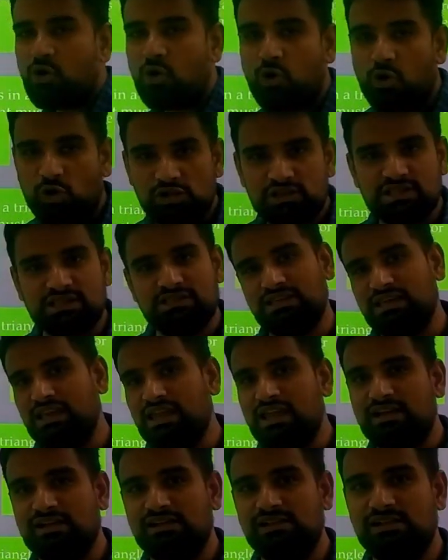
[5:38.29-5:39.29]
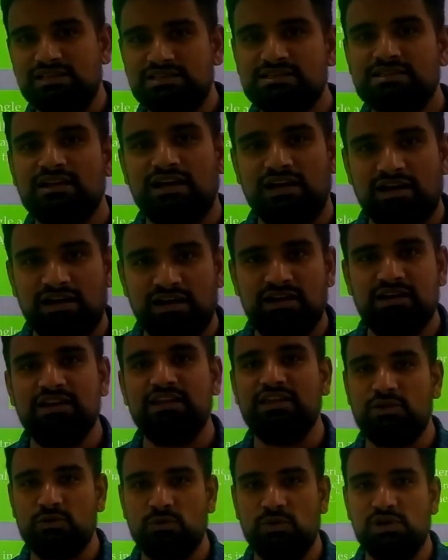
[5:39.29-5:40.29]
All the 3 angles are
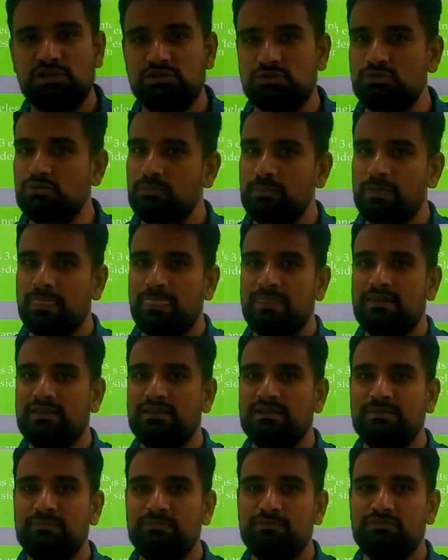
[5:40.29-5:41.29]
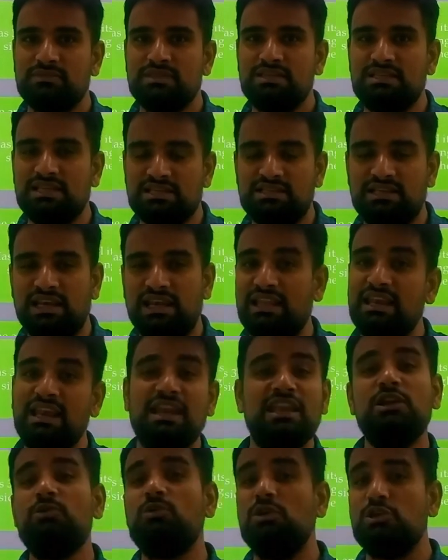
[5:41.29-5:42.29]
equal to 60 degree
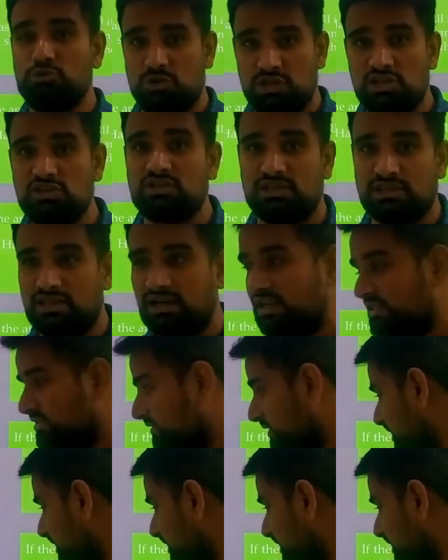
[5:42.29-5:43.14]
and equal to each other as